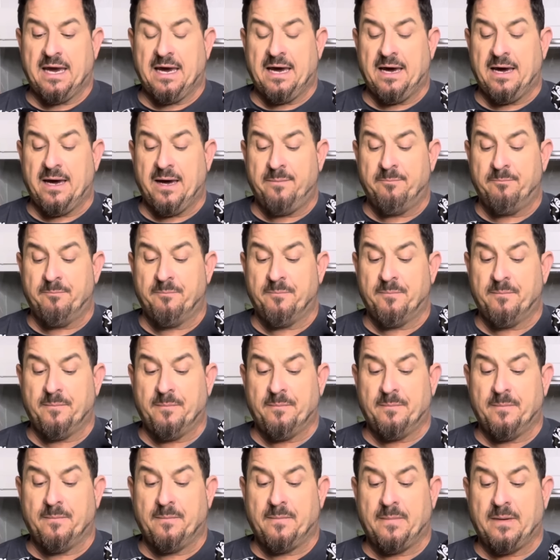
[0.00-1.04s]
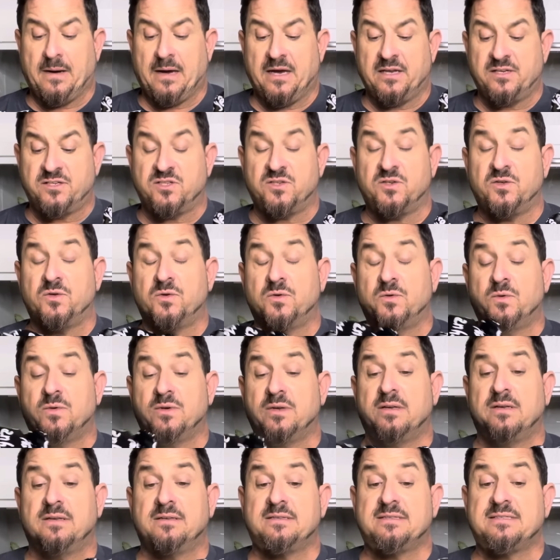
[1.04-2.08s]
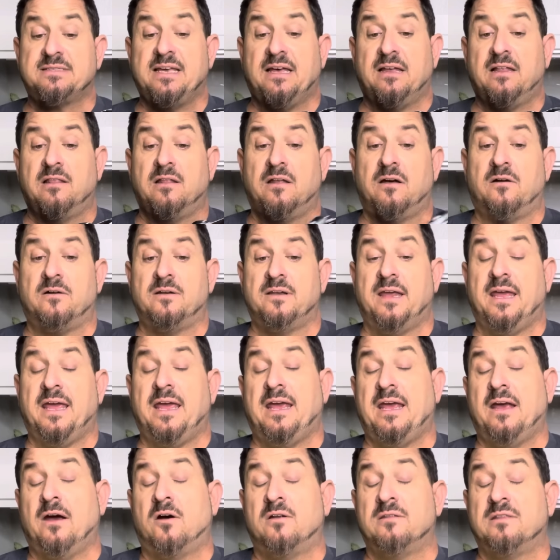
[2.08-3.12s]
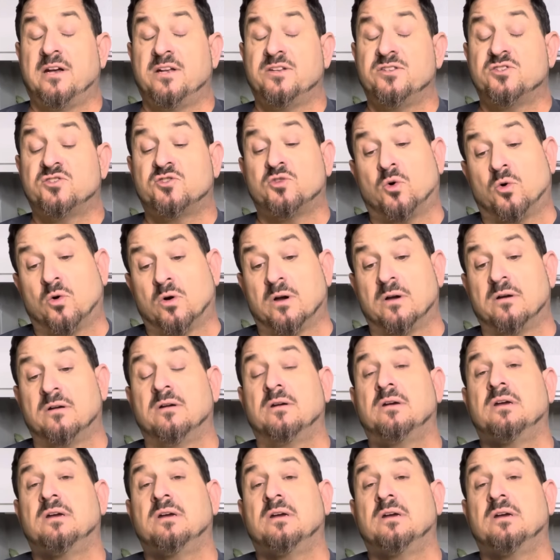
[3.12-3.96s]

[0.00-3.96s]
I do sell on a online store